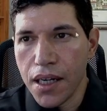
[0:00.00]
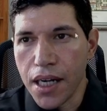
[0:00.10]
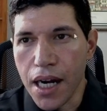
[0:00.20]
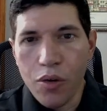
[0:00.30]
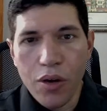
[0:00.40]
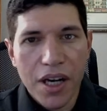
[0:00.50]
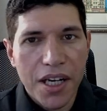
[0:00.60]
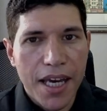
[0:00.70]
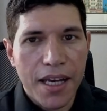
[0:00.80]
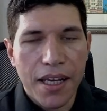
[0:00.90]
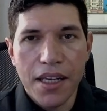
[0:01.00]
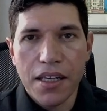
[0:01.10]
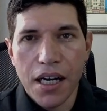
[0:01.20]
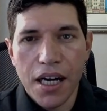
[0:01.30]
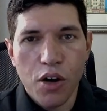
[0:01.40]
And I don't want to get
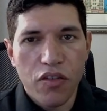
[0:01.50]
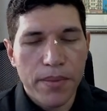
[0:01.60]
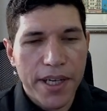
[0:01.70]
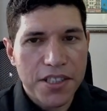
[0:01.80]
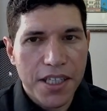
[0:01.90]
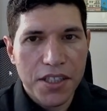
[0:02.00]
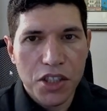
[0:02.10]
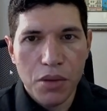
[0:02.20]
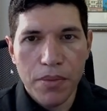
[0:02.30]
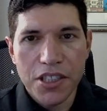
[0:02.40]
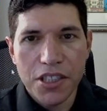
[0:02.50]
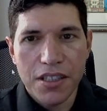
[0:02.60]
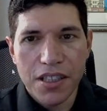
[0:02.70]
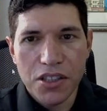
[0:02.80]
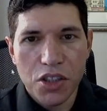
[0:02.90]
in over my skis too much
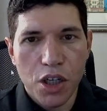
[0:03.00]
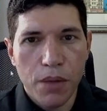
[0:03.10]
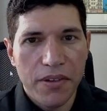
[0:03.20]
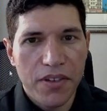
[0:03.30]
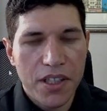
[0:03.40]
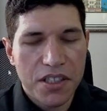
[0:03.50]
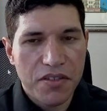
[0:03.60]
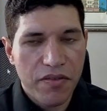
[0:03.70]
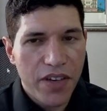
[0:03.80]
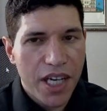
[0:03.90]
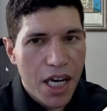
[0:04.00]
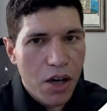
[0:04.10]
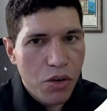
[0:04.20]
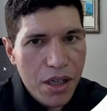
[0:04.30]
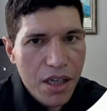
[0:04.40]
into the scope of this video,